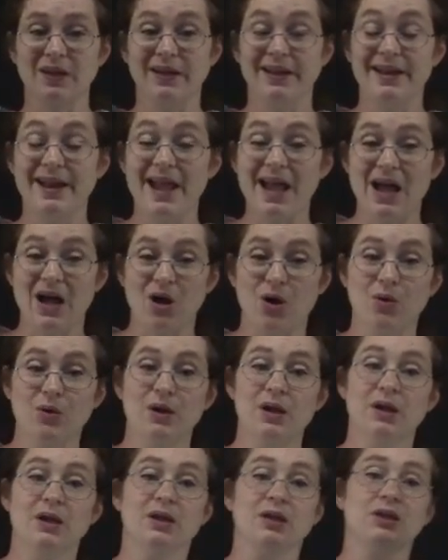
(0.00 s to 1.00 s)
Now,
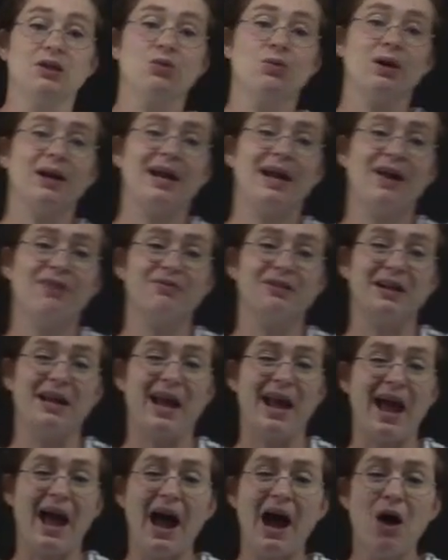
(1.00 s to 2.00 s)
you want to have an
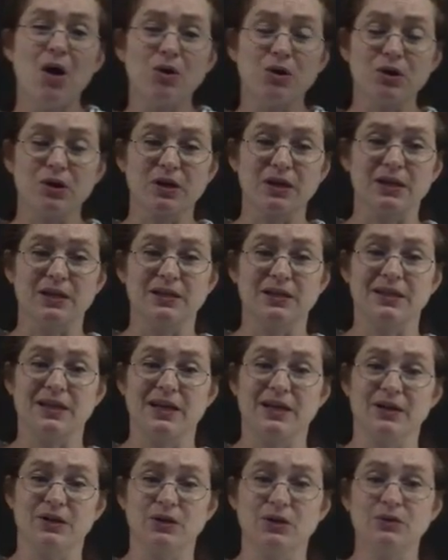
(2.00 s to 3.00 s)
outer
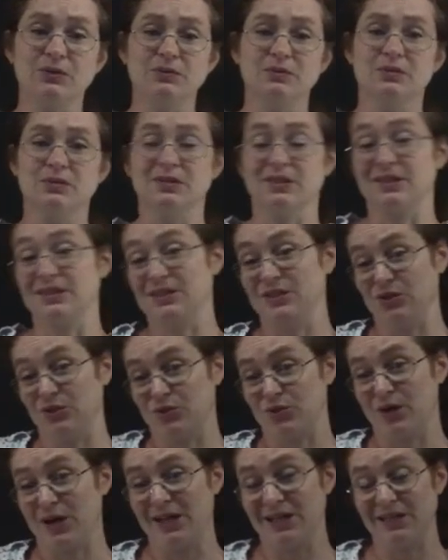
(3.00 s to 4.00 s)
container because you're
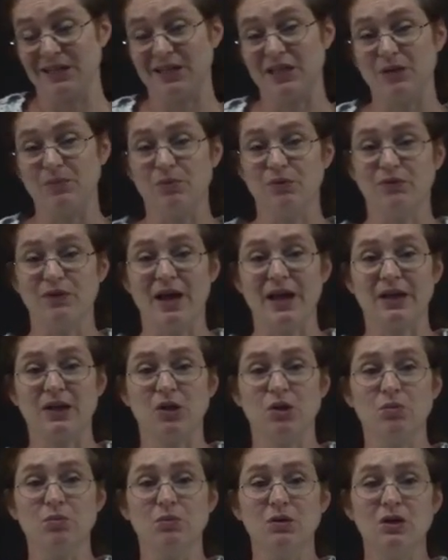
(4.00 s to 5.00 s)
trying to keep a
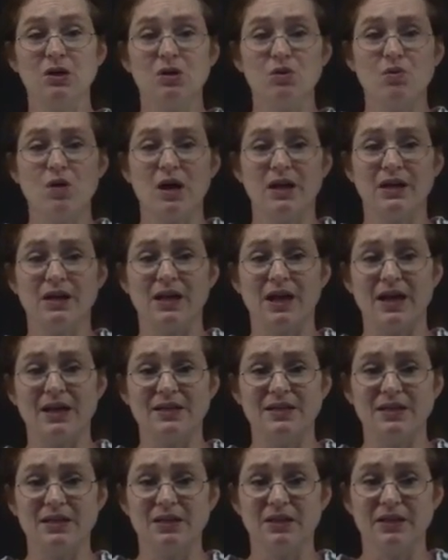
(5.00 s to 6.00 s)
vacuum. You want it
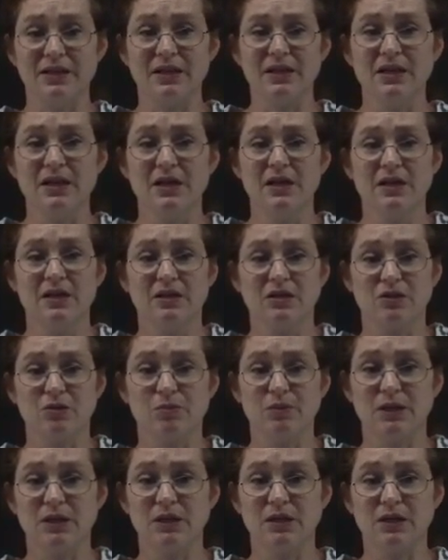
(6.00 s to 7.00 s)
ideally to
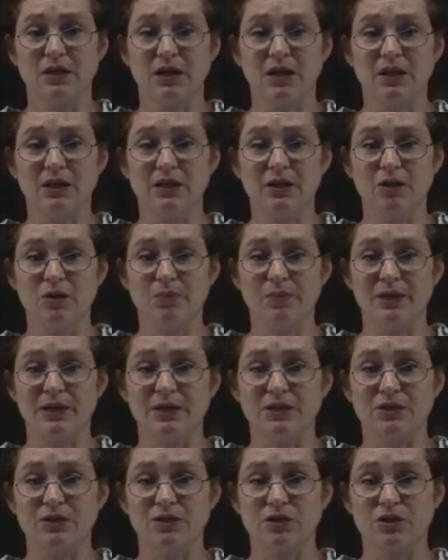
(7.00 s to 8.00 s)
be a little
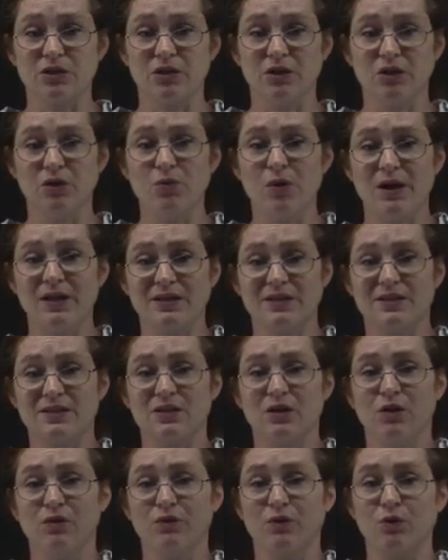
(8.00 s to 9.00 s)
bit, you want
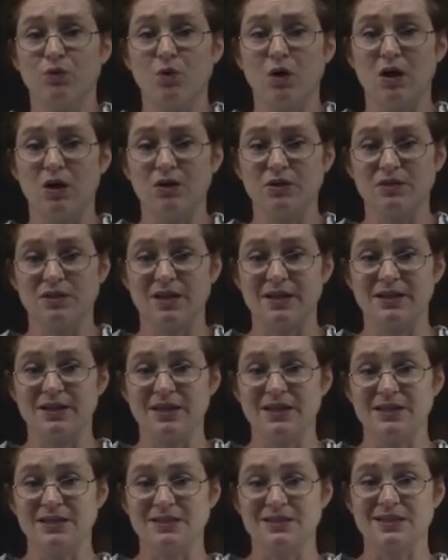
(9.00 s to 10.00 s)
silvered walls on
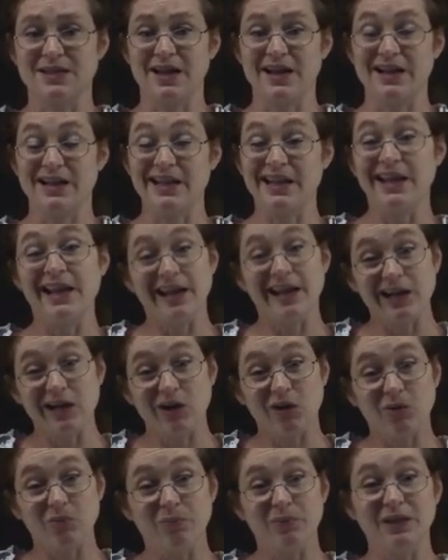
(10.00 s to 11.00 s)
the inside
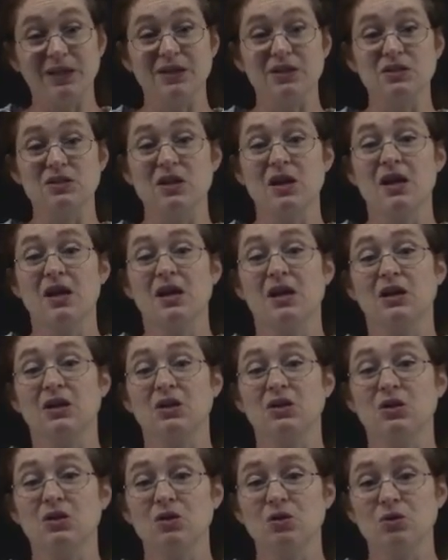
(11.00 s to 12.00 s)
here because
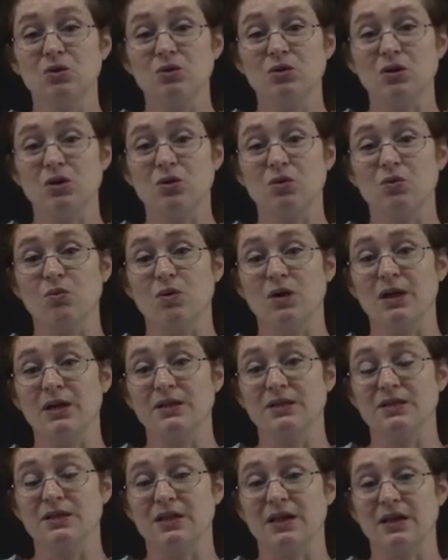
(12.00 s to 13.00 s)
you don't
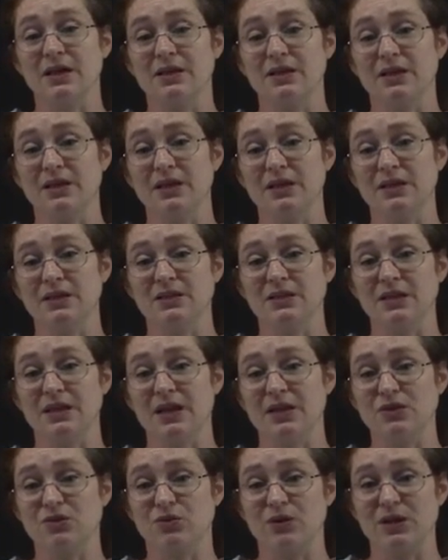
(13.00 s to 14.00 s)
want the heat to
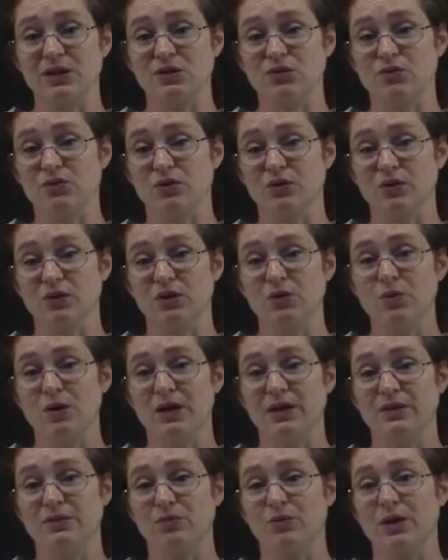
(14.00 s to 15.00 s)
get transferred. You want
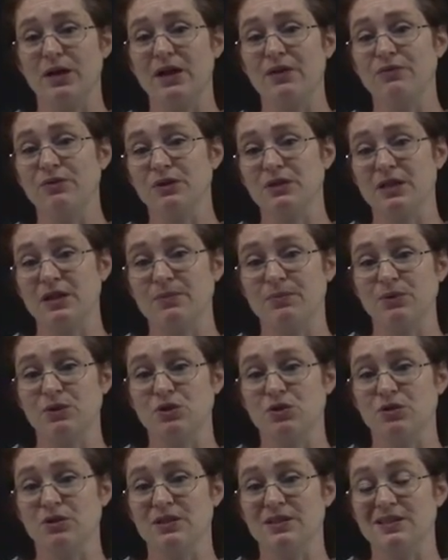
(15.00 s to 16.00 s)
whatever
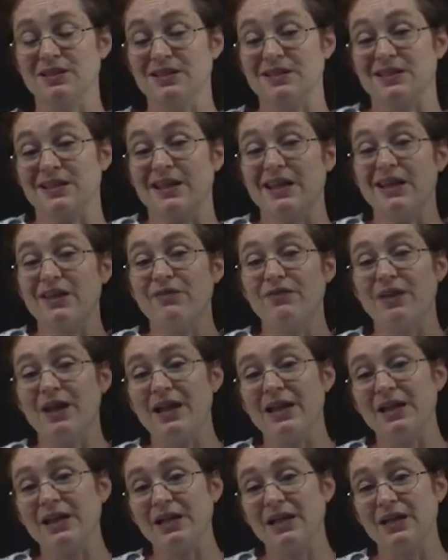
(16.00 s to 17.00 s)
temperature this is. If
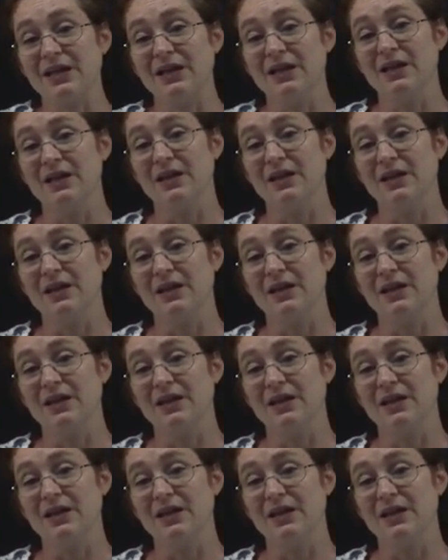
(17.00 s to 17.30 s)
any